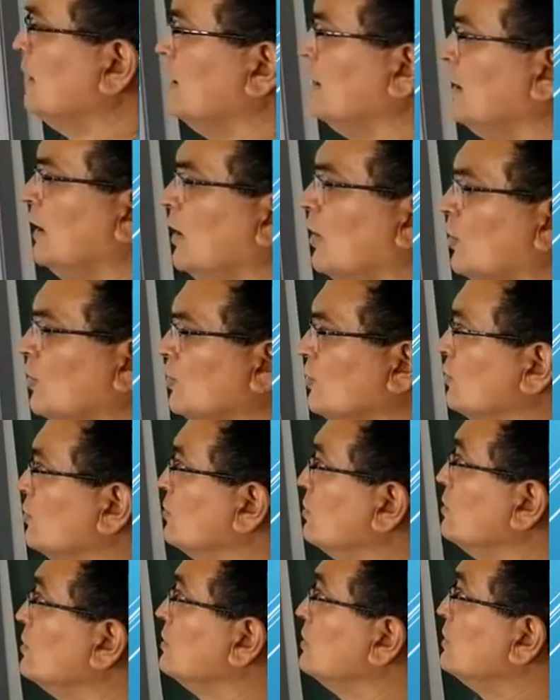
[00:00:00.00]

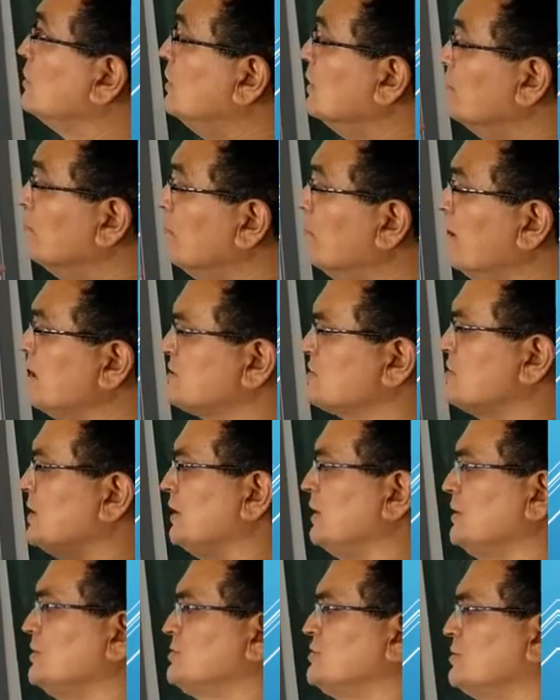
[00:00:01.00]
Now, the
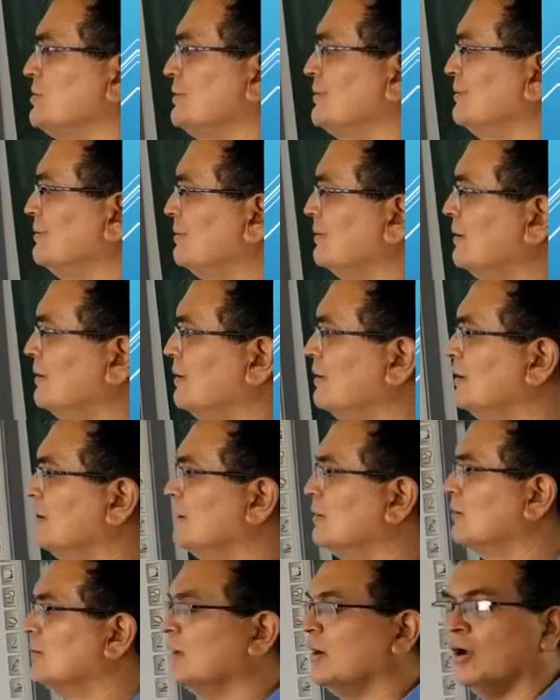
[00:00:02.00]
message
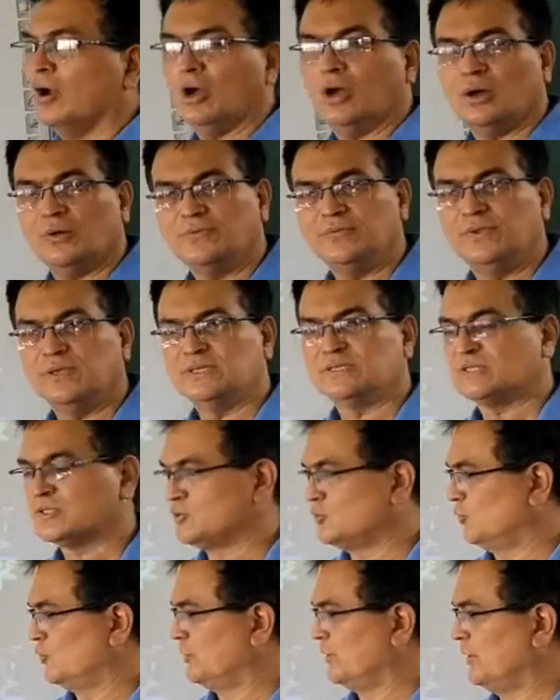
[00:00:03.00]
of this
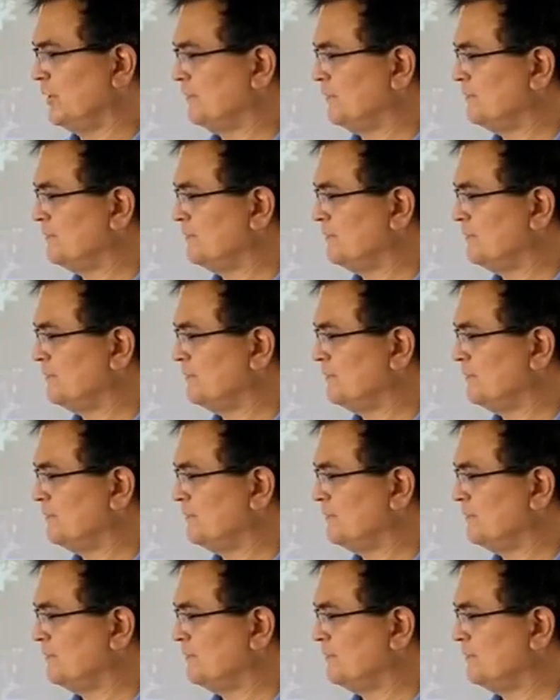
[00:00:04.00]
story.